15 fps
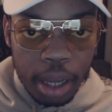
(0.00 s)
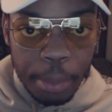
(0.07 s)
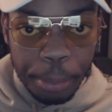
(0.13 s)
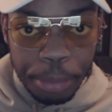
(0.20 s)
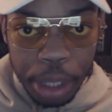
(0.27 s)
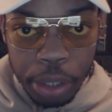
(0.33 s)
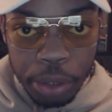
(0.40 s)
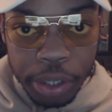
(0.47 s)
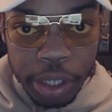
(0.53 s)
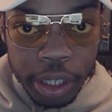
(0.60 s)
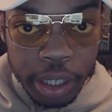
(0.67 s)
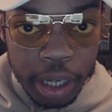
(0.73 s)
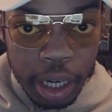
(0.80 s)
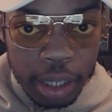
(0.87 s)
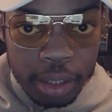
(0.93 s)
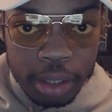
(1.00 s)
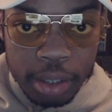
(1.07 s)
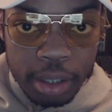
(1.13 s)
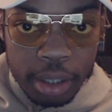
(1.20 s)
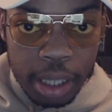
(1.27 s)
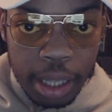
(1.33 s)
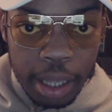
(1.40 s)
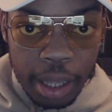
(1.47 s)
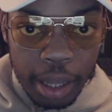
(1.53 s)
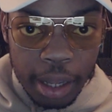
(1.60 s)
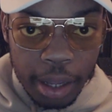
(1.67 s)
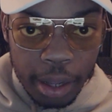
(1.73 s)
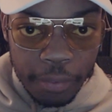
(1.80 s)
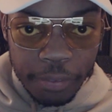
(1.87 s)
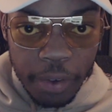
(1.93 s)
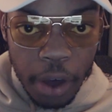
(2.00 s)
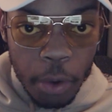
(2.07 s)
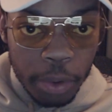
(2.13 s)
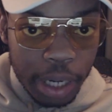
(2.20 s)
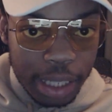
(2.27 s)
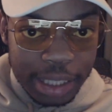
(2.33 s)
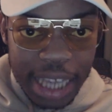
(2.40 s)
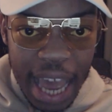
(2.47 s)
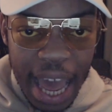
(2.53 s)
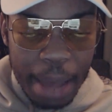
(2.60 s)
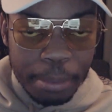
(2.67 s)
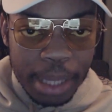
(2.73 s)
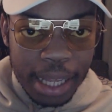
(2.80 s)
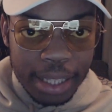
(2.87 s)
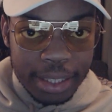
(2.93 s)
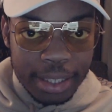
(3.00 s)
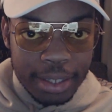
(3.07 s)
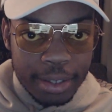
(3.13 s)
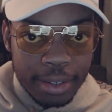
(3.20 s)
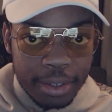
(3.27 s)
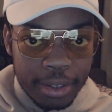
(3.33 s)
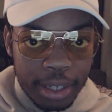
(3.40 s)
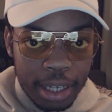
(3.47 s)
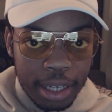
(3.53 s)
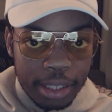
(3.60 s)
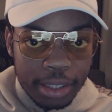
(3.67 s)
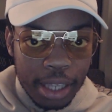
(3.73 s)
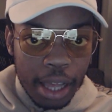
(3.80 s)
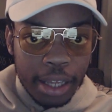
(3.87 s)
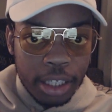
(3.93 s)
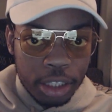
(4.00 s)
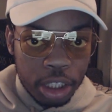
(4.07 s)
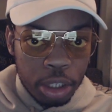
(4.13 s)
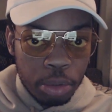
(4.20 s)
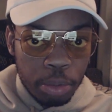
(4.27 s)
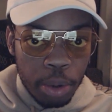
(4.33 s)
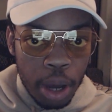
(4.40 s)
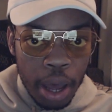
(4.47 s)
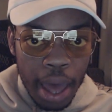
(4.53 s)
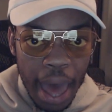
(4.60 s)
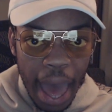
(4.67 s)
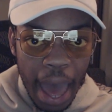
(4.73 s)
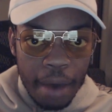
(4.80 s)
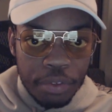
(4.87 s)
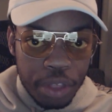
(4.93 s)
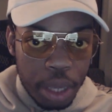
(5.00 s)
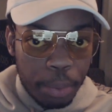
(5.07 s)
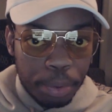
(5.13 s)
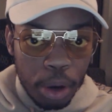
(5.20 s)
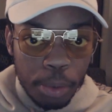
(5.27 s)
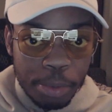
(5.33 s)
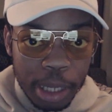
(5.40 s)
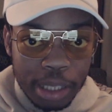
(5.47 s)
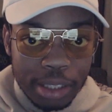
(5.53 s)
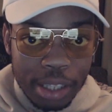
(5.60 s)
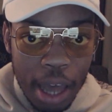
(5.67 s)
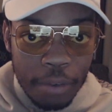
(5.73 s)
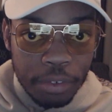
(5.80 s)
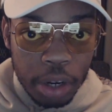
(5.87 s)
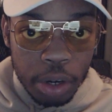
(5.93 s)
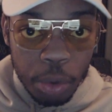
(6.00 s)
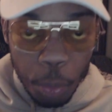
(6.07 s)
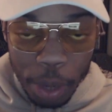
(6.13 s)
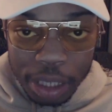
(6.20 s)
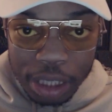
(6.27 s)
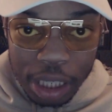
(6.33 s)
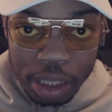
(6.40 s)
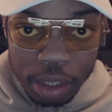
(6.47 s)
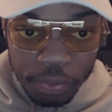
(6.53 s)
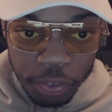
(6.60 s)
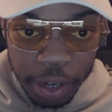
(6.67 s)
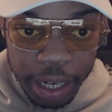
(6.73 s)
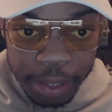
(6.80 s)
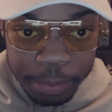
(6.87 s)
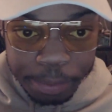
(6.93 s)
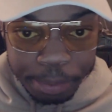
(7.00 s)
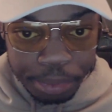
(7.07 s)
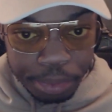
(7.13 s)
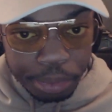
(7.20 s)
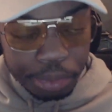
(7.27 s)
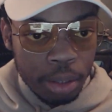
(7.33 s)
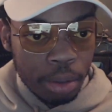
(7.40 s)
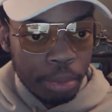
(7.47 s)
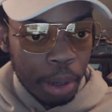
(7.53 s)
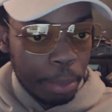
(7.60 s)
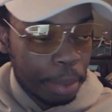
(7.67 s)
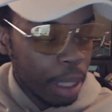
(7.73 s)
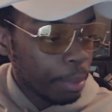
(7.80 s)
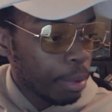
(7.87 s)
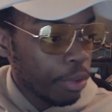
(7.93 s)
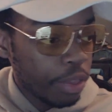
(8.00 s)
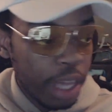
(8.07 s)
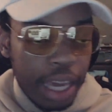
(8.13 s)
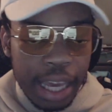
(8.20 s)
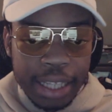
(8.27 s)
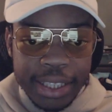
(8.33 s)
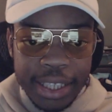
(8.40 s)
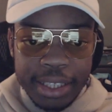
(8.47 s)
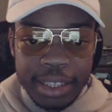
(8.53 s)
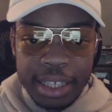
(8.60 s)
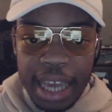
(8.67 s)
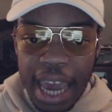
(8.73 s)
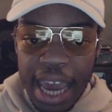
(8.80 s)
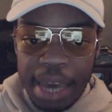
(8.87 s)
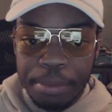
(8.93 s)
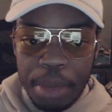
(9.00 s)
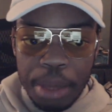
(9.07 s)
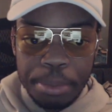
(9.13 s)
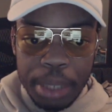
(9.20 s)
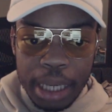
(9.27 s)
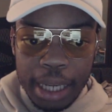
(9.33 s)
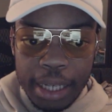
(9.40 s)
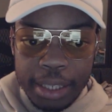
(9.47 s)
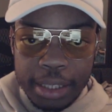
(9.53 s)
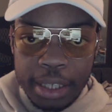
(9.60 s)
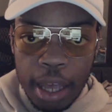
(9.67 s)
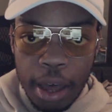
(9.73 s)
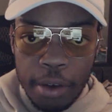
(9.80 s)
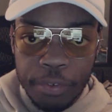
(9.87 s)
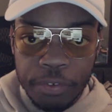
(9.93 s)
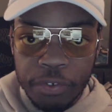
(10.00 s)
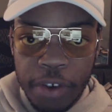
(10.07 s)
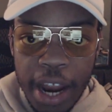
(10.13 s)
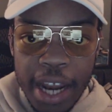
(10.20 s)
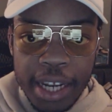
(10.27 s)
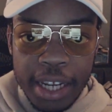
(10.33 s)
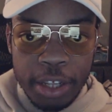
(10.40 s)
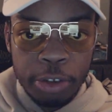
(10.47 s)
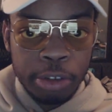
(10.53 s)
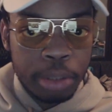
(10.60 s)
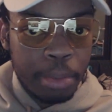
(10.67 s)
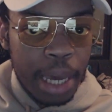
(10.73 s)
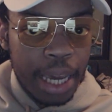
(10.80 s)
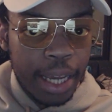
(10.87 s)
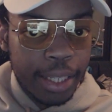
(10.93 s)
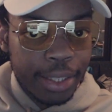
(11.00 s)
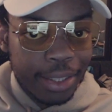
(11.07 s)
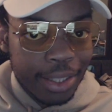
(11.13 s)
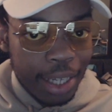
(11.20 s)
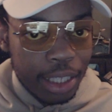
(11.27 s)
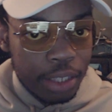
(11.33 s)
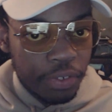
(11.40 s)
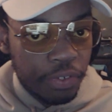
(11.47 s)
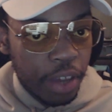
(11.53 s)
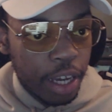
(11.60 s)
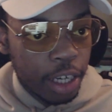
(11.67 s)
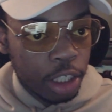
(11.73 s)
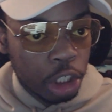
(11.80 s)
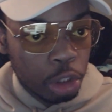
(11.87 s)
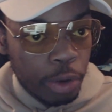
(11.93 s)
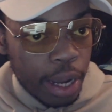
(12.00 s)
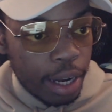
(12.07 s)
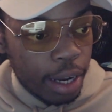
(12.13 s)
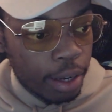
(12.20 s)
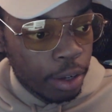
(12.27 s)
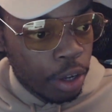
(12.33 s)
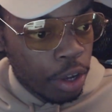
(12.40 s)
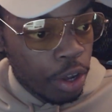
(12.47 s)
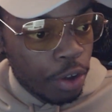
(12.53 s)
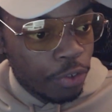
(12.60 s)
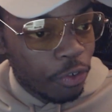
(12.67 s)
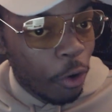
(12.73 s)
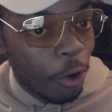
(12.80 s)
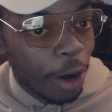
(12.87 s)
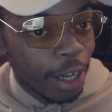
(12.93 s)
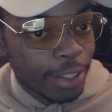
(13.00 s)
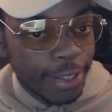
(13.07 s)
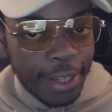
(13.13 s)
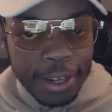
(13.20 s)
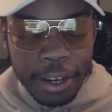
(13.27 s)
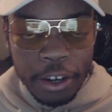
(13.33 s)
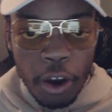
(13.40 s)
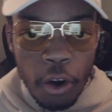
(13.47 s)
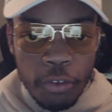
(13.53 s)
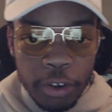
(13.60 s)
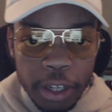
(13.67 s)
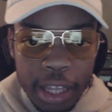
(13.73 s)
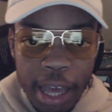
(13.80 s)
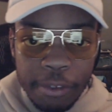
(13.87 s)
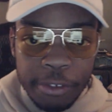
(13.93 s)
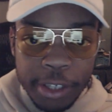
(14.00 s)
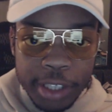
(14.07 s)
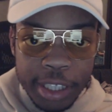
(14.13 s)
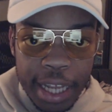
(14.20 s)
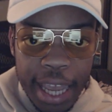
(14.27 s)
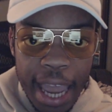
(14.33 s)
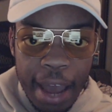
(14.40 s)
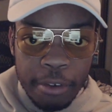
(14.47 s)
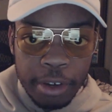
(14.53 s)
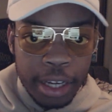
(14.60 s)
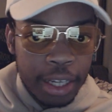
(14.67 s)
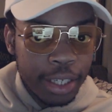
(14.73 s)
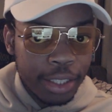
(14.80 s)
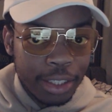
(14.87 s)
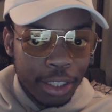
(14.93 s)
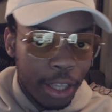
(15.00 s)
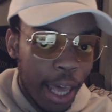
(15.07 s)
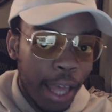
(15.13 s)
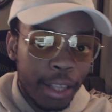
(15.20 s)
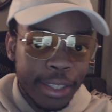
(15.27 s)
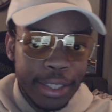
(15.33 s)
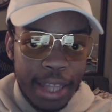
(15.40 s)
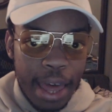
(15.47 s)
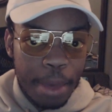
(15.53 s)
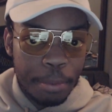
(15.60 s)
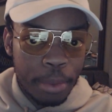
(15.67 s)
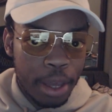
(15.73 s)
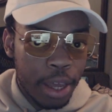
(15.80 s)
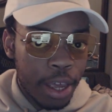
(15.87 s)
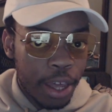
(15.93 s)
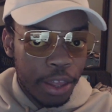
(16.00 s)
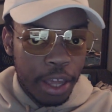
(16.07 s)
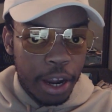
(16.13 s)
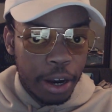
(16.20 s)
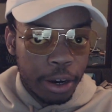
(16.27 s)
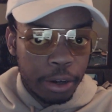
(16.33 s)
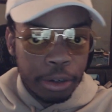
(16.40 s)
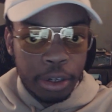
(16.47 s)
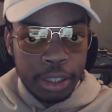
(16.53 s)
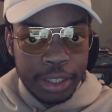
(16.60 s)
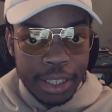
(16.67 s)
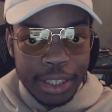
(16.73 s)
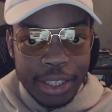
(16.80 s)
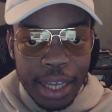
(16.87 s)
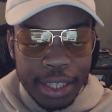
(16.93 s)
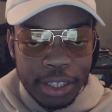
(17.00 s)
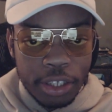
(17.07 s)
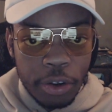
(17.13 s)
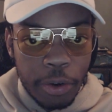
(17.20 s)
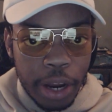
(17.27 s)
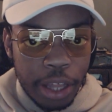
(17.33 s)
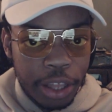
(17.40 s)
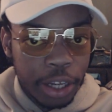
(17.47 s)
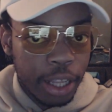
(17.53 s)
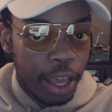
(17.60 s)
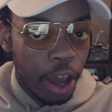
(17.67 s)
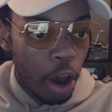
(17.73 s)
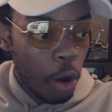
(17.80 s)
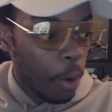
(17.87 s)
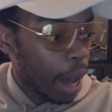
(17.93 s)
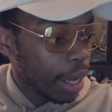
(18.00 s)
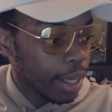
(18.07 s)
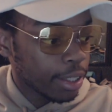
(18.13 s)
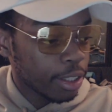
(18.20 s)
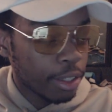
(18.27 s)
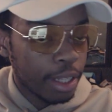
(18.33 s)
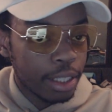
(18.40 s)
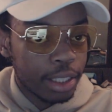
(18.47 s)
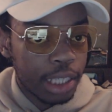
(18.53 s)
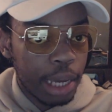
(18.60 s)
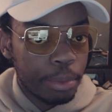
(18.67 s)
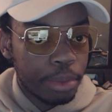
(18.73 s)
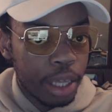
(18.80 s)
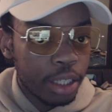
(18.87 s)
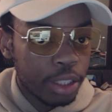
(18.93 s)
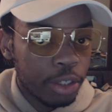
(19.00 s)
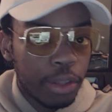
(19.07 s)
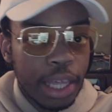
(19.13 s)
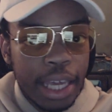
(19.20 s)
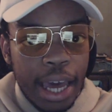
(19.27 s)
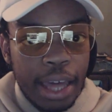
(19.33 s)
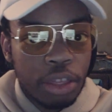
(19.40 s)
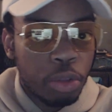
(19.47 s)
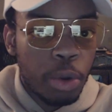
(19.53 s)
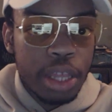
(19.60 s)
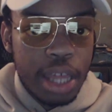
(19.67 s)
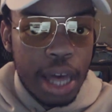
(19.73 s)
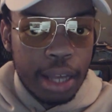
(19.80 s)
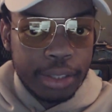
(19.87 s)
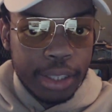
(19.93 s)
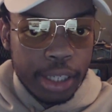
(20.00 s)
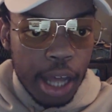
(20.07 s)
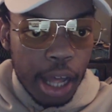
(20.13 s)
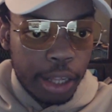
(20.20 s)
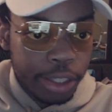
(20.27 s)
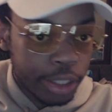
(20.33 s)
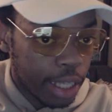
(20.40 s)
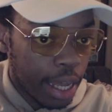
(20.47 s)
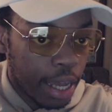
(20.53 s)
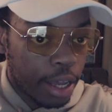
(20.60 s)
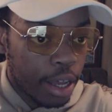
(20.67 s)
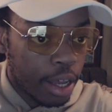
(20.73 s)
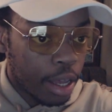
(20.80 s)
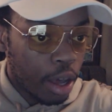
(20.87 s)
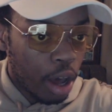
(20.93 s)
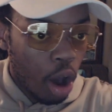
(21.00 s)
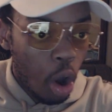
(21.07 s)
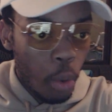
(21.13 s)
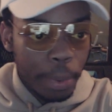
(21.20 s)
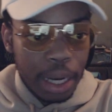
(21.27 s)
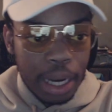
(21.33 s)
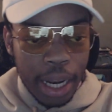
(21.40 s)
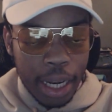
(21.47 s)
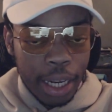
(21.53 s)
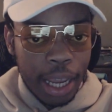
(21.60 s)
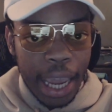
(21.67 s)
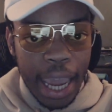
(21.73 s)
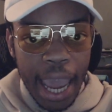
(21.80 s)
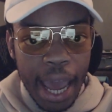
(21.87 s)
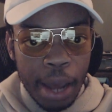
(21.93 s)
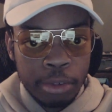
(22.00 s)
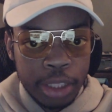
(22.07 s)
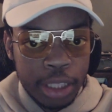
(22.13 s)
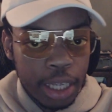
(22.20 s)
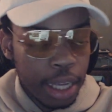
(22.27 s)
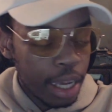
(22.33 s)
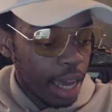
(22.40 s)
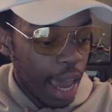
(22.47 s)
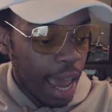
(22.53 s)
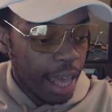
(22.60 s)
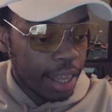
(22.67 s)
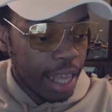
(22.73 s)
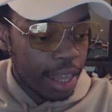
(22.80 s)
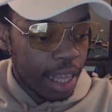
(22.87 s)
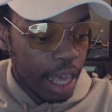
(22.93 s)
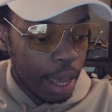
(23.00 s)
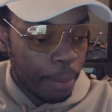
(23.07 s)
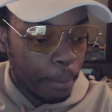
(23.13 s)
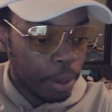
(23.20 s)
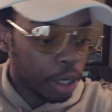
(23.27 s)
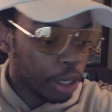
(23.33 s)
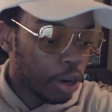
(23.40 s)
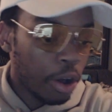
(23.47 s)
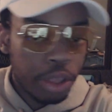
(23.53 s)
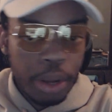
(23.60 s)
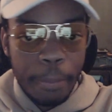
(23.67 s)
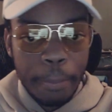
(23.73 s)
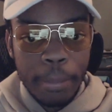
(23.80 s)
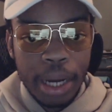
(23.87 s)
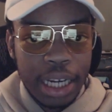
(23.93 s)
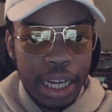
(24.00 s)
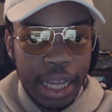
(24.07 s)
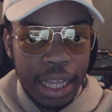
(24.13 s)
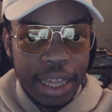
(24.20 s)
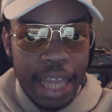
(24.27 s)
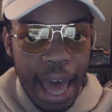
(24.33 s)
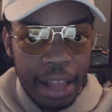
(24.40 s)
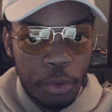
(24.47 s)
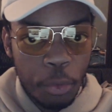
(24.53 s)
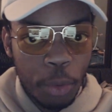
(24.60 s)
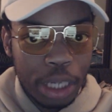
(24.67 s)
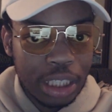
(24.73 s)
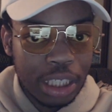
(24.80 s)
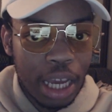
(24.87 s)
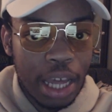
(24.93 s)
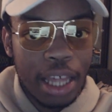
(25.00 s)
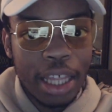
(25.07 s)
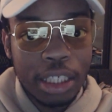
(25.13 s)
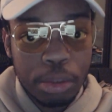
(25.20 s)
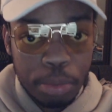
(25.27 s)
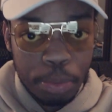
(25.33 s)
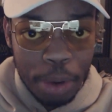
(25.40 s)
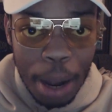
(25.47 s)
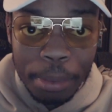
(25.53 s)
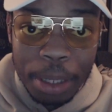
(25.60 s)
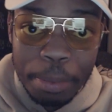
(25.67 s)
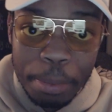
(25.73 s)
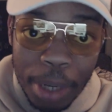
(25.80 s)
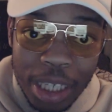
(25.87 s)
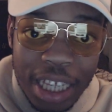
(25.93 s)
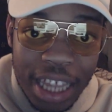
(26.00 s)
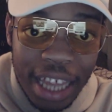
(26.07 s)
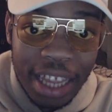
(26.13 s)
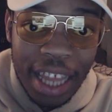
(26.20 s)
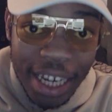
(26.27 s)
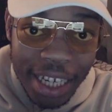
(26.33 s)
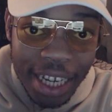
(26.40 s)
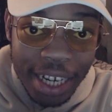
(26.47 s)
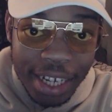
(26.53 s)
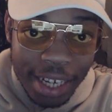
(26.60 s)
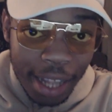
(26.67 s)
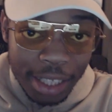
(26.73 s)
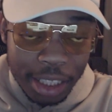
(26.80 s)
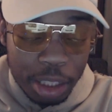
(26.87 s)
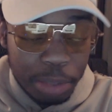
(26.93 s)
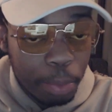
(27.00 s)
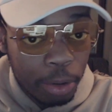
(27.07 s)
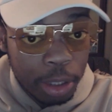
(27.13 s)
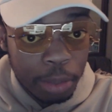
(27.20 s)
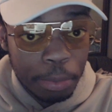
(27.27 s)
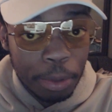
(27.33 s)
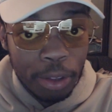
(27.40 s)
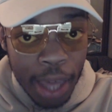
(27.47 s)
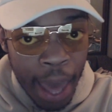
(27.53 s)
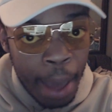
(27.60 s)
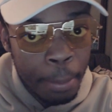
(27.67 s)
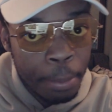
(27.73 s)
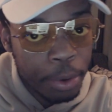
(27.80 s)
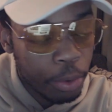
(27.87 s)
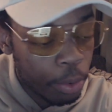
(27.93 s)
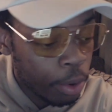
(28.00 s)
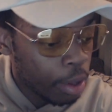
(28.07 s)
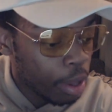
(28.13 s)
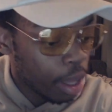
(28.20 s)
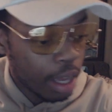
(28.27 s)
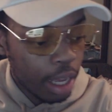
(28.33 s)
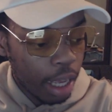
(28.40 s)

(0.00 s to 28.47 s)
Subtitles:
a computer, a phone, a tablet, as long as you have the appropriate software, which is free. But people think it's a scam because a friend who's making six figures trading Forex on an over leveraged account tells them their success story and they're like, oh, I can do the same thing. So they get $3,000, they open an account, and then they put all their money in that, which is probably money that they need, not disposable capital.